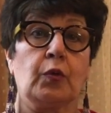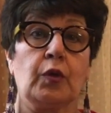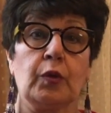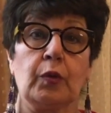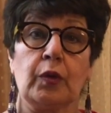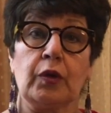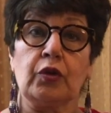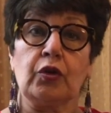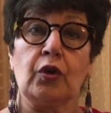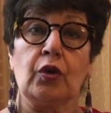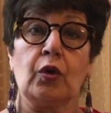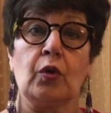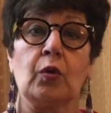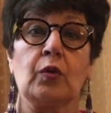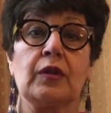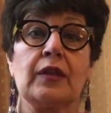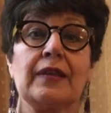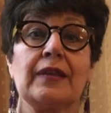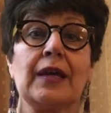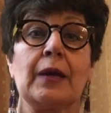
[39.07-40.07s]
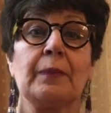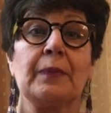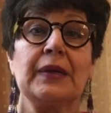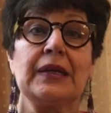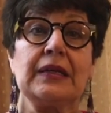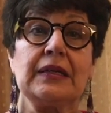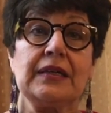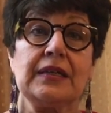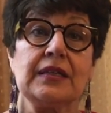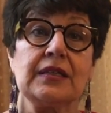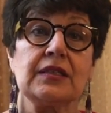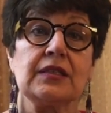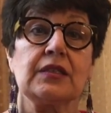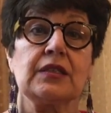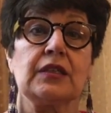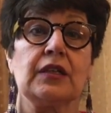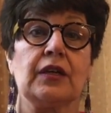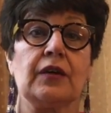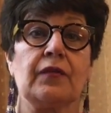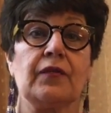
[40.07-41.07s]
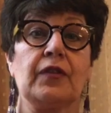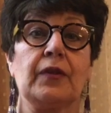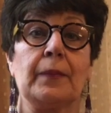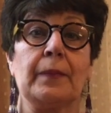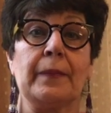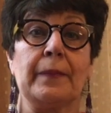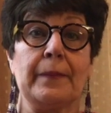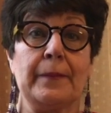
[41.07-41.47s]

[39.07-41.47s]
we were told that because of the